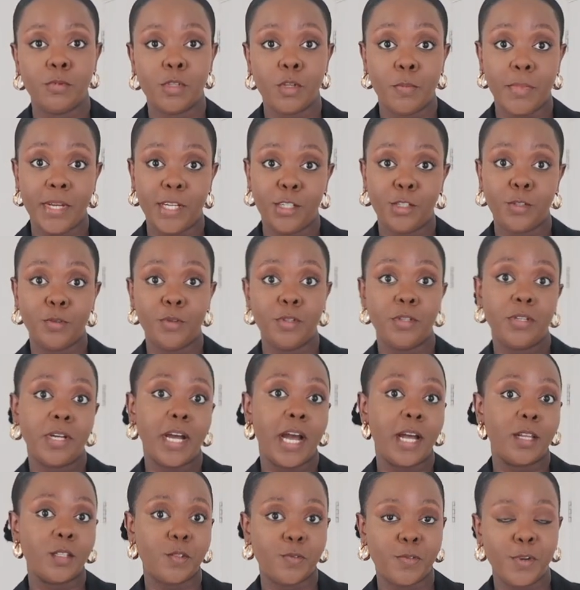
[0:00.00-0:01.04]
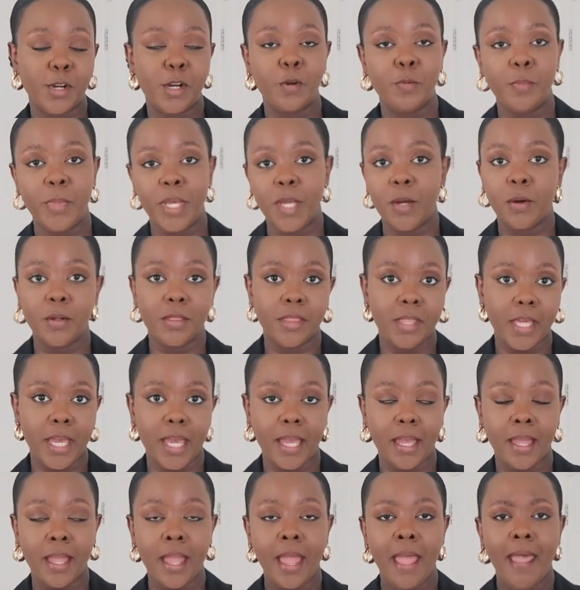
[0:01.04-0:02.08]
So make sure you guys follow me on
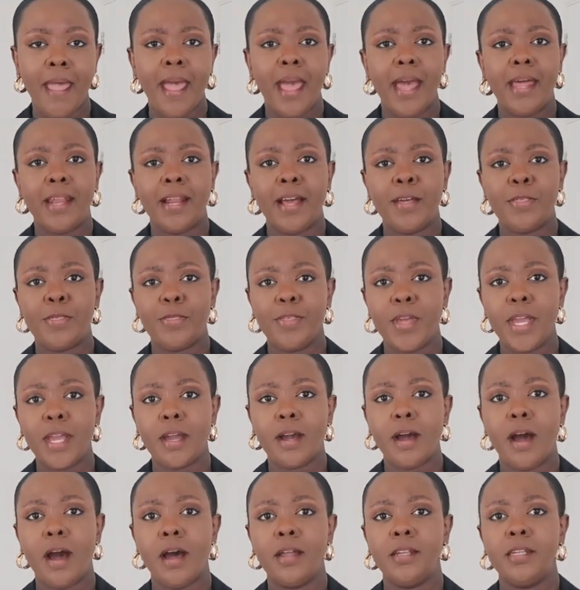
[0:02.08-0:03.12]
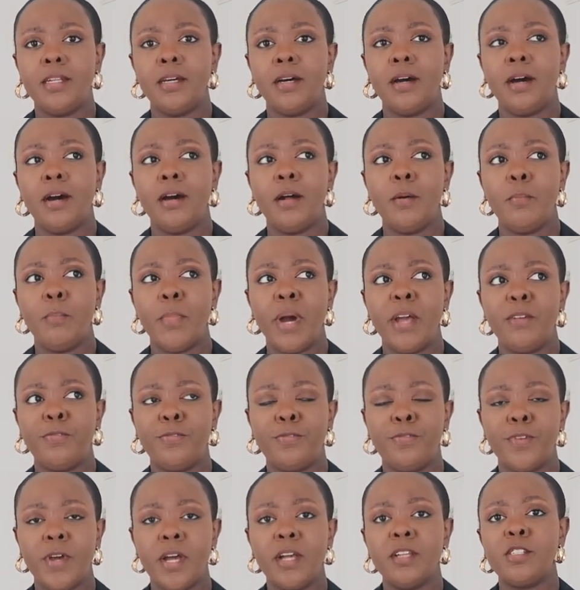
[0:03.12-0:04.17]
there. And I think under my
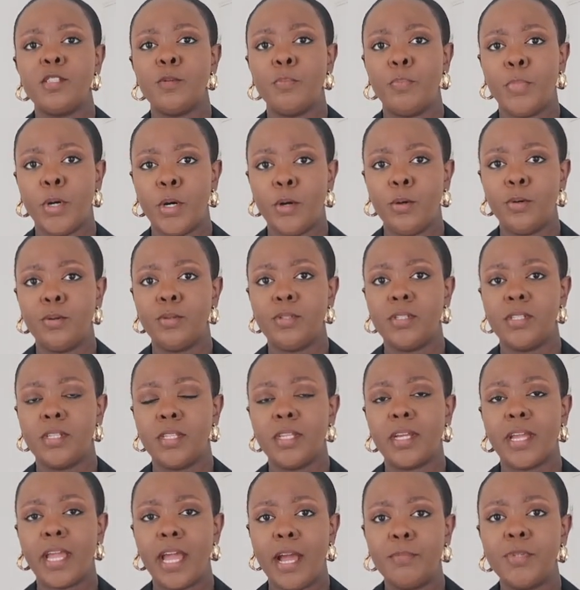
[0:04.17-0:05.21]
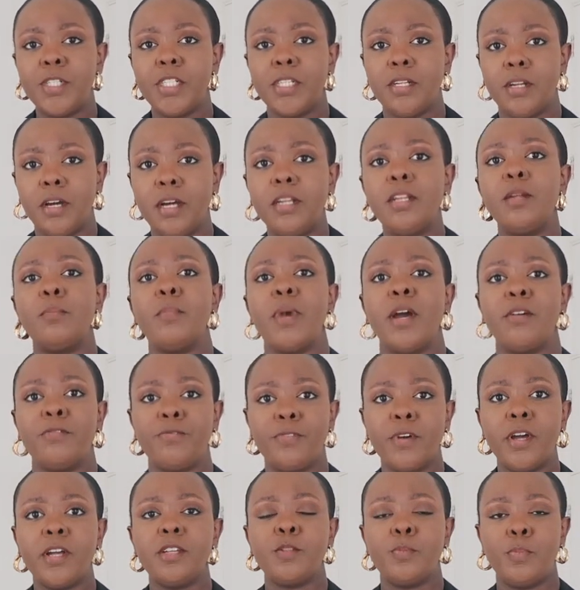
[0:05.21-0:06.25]
first post, the caption under my
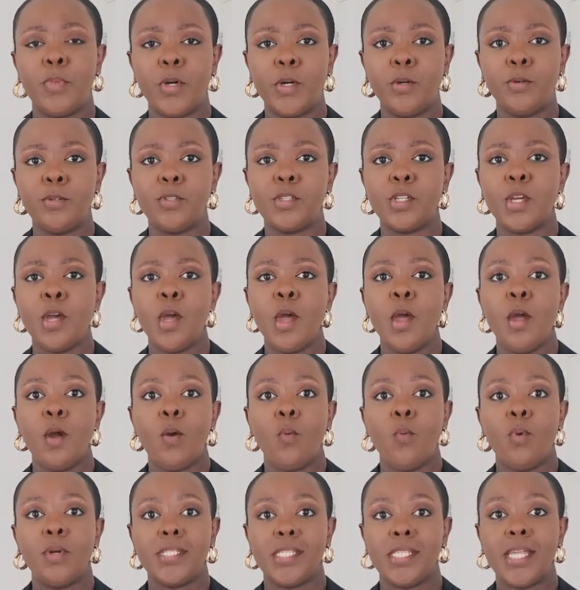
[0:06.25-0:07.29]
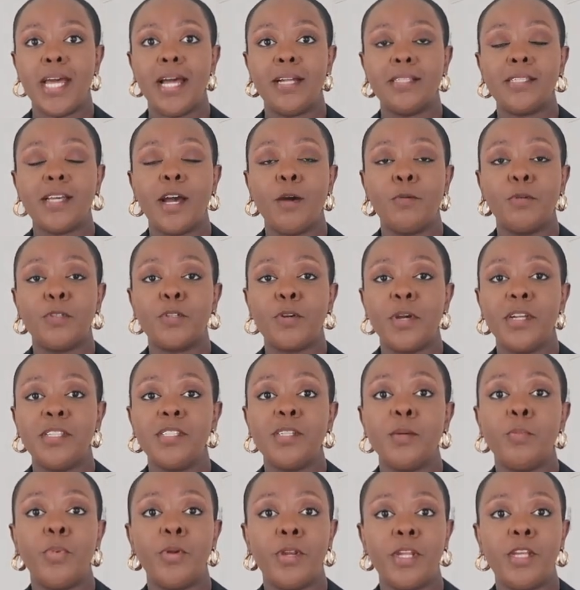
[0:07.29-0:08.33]
first post was that I was going
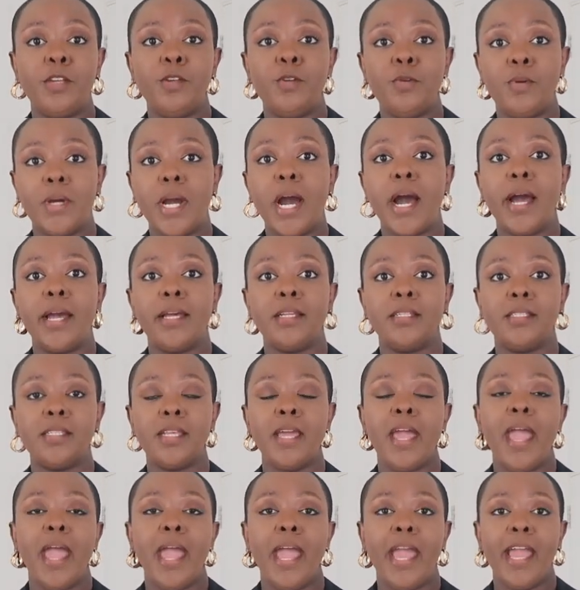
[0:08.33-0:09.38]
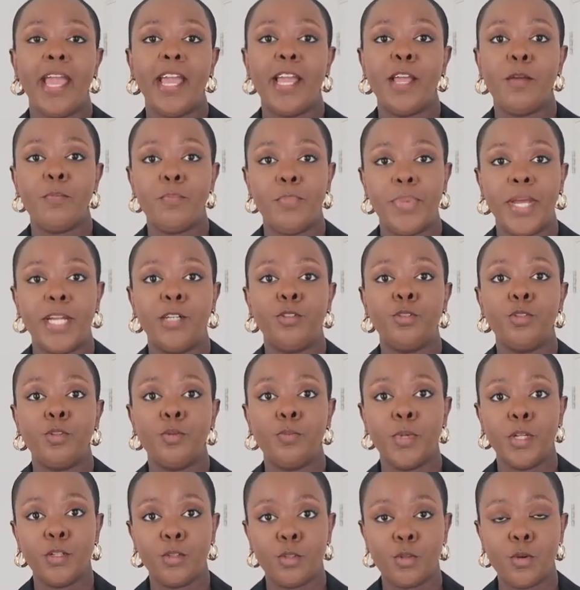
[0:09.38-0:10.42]
to bring you guys a
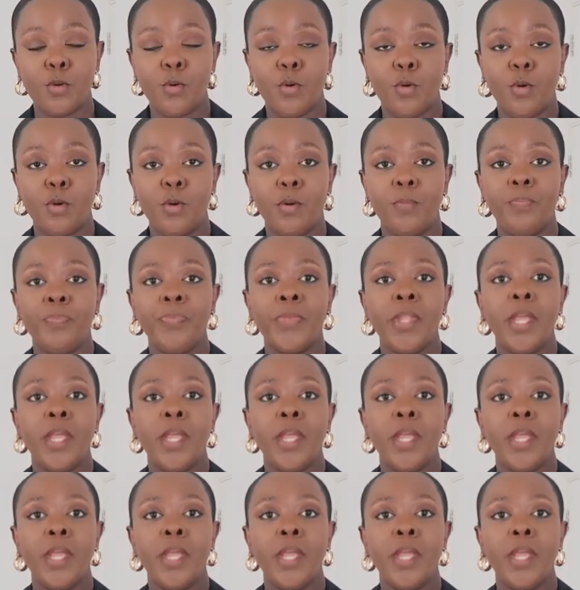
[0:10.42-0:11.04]
bedroom tour.